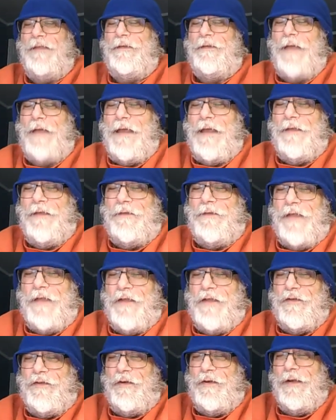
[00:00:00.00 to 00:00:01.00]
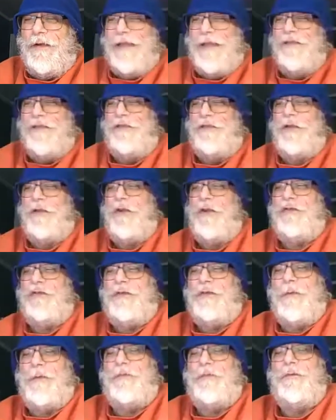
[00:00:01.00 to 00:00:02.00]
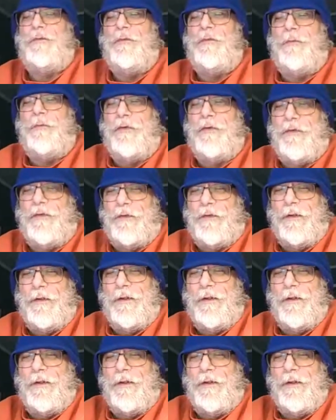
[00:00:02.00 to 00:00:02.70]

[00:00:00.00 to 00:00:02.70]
science teacher in Starship Troopers.